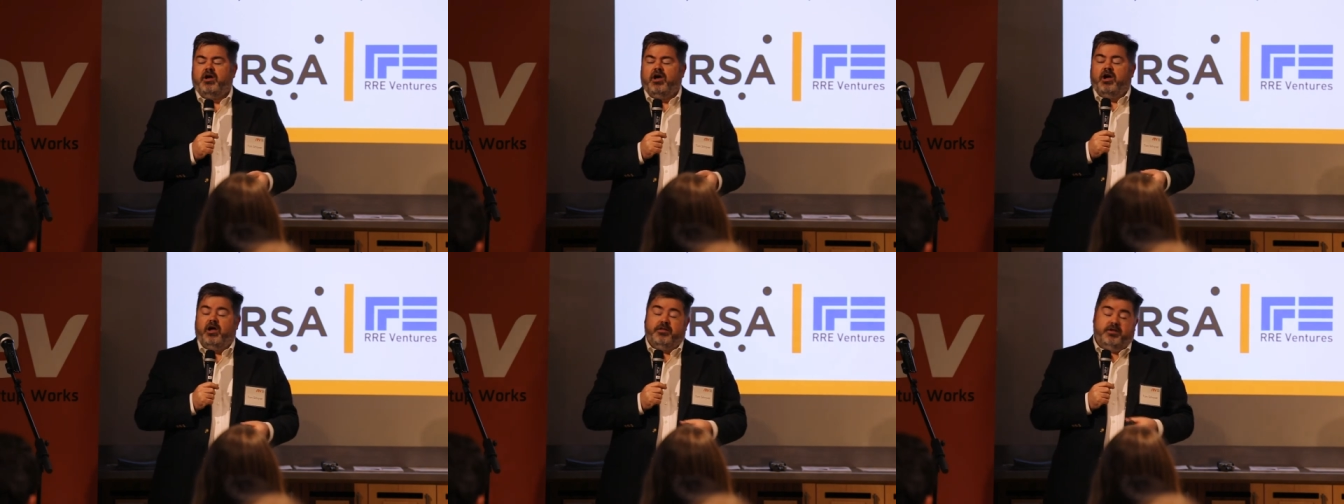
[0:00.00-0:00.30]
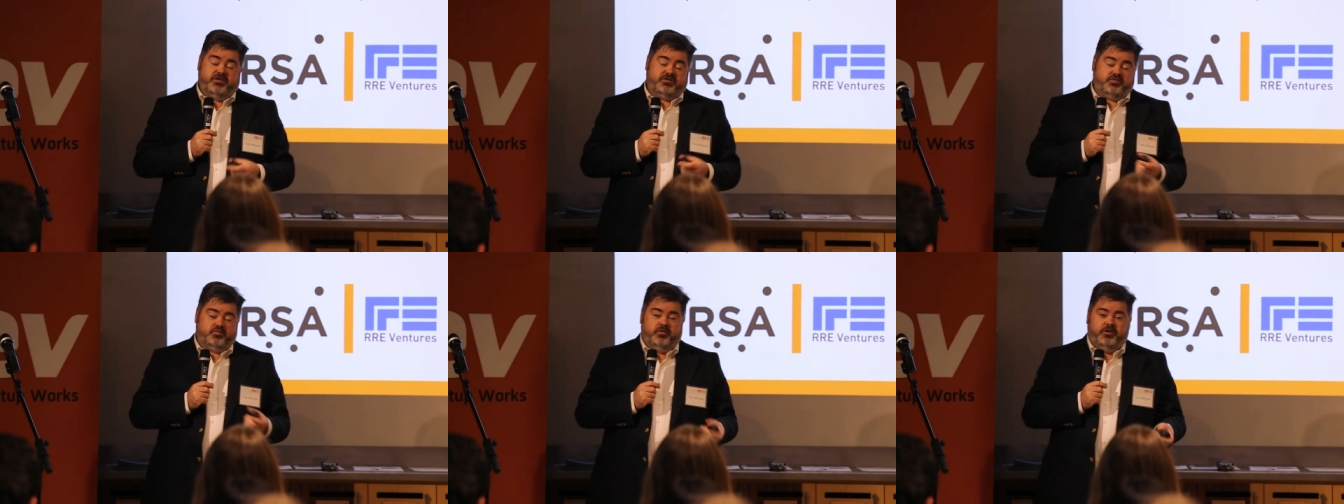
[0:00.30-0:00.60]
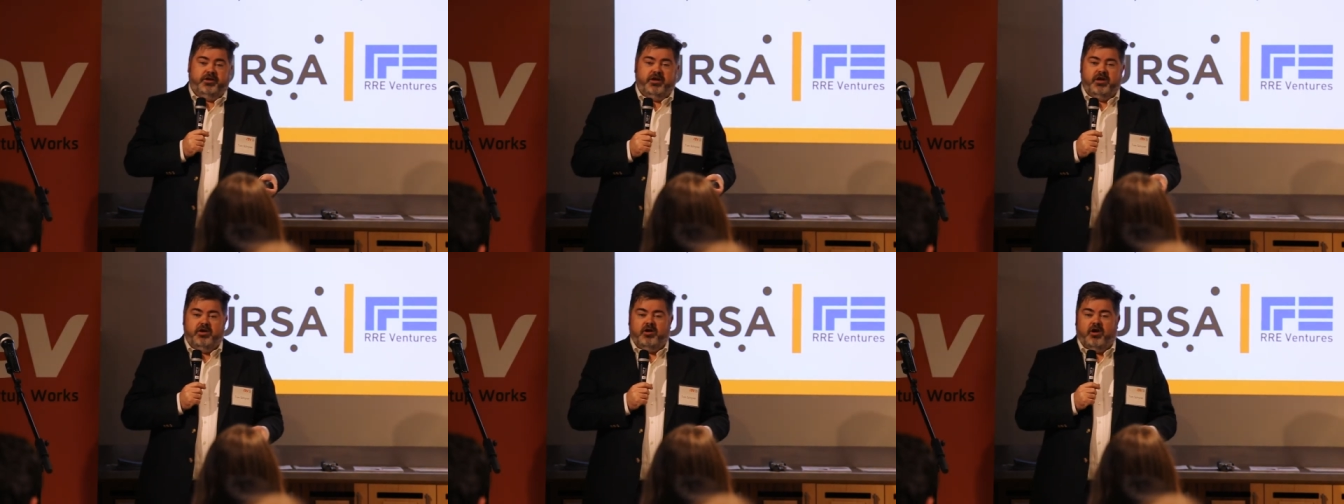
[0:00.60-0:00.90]
uh, that's
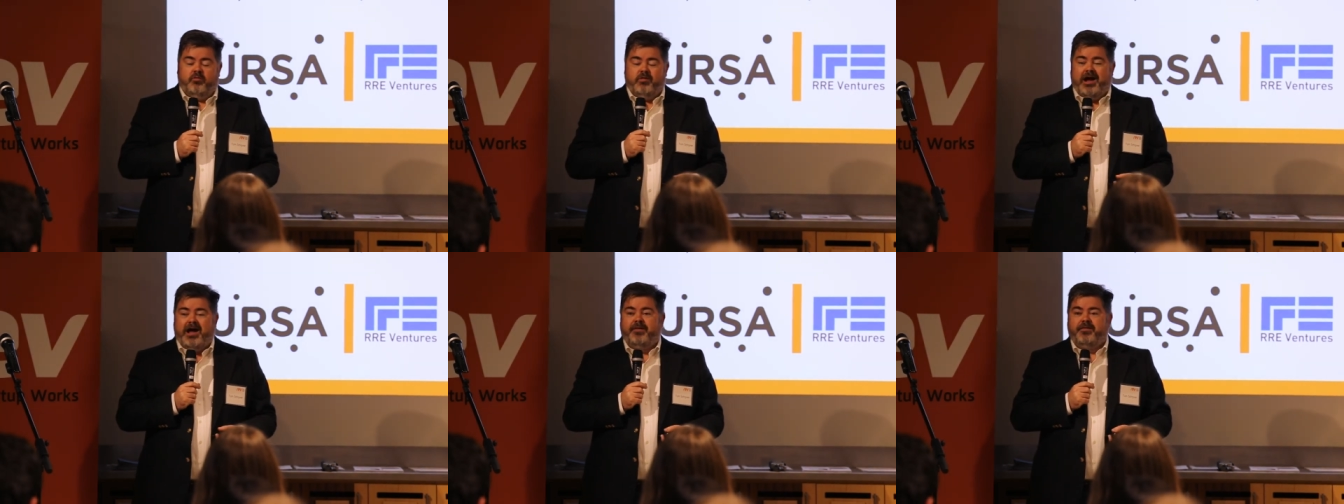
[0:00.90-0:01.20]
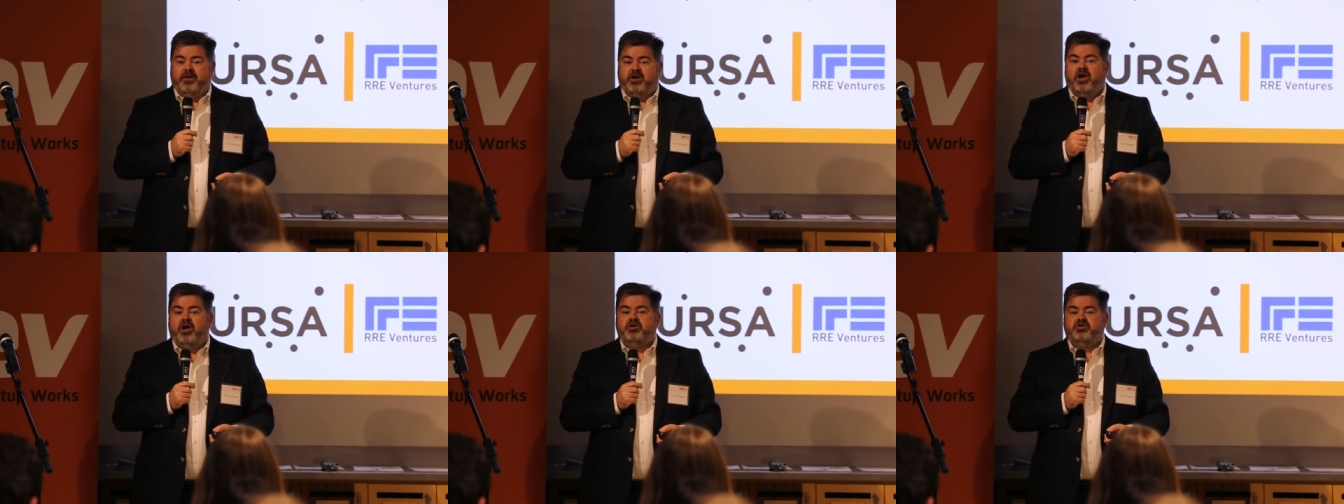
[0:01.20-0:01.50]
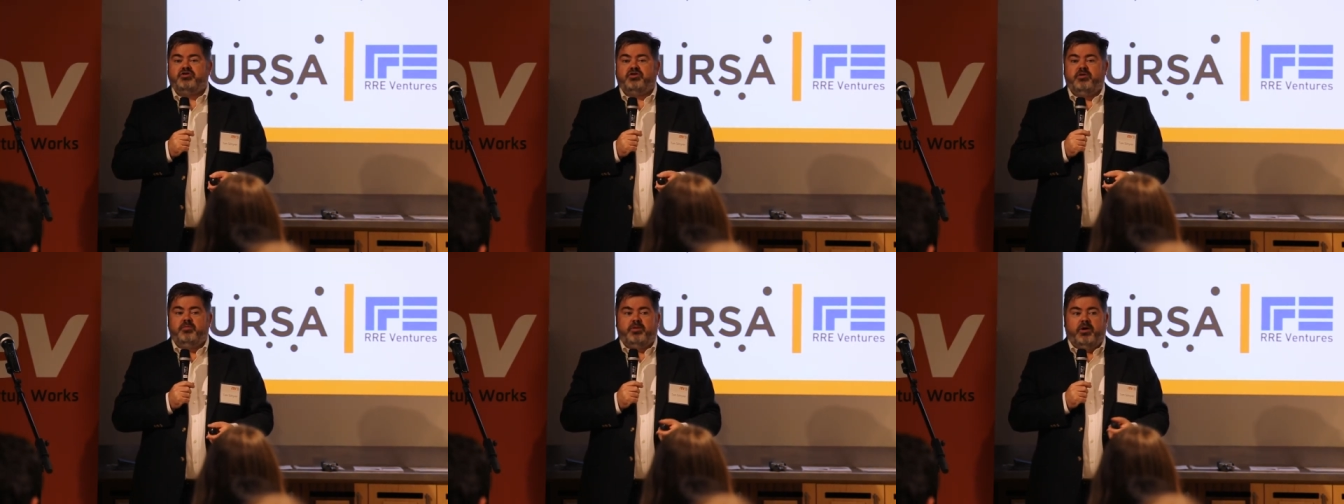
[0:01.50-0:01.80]
really around the
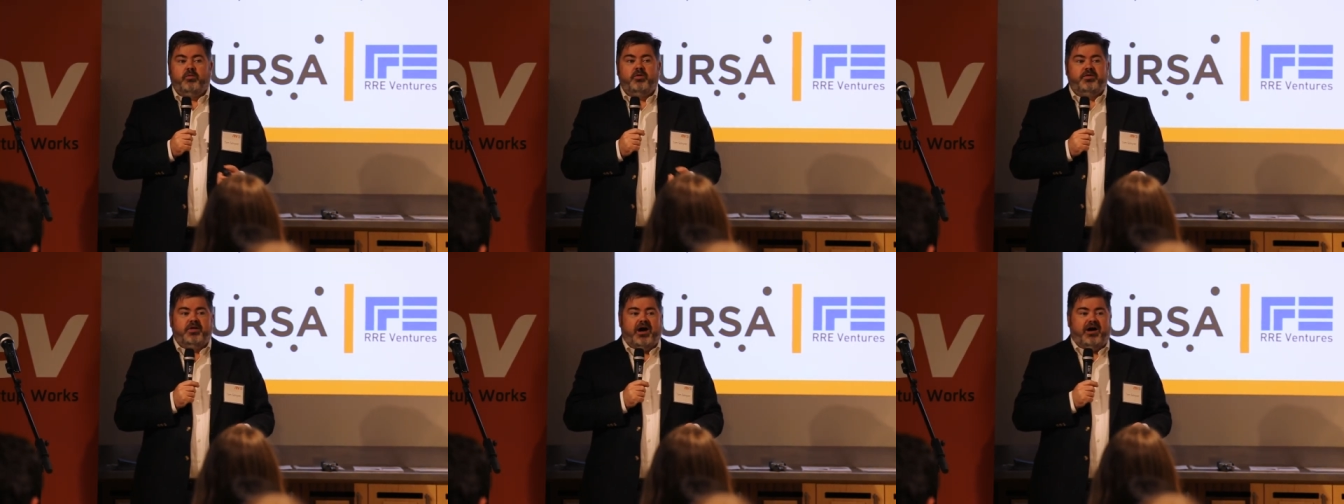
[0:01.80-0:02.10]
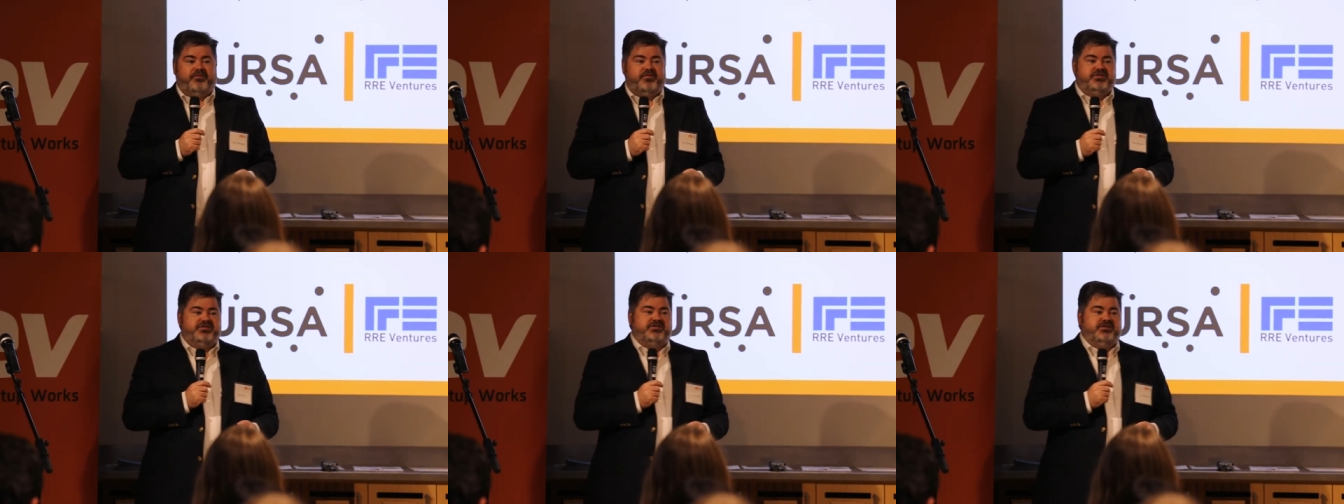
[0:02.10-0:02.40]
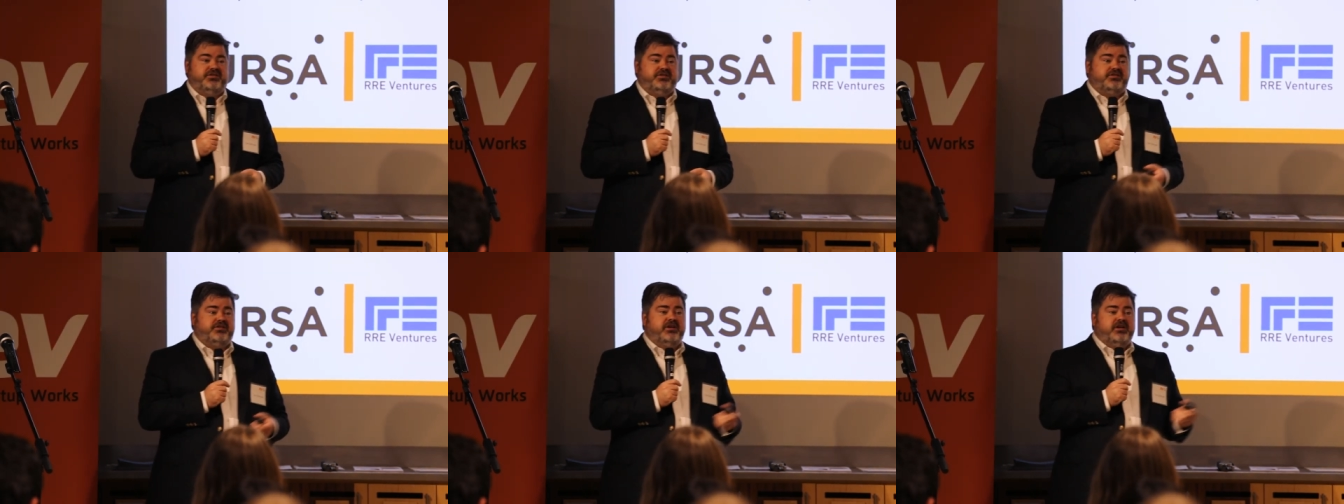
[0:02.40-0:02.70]
country, but with
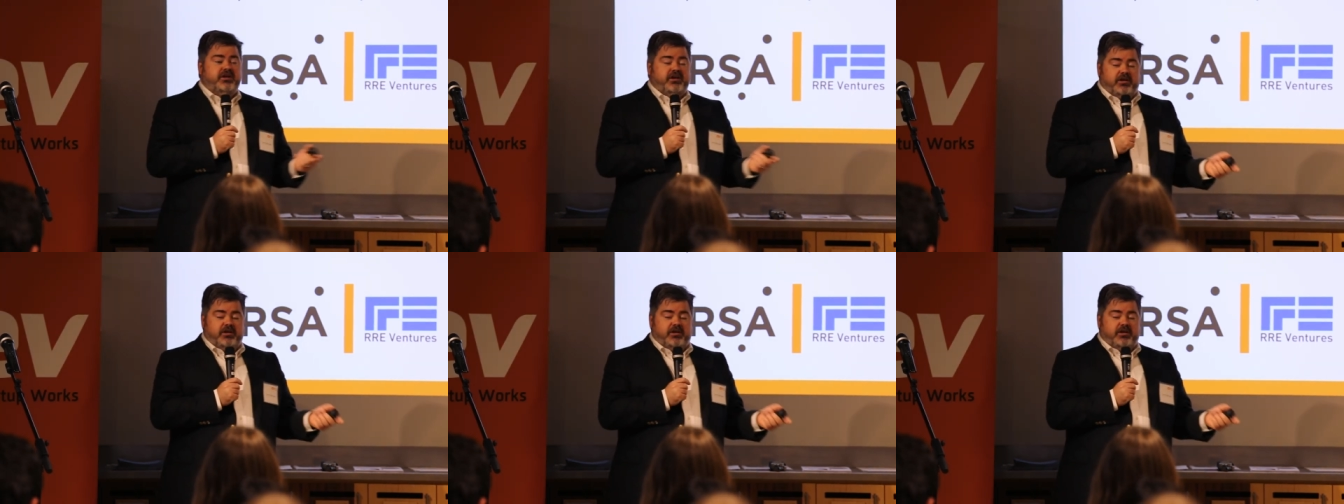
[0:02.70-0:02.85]
offices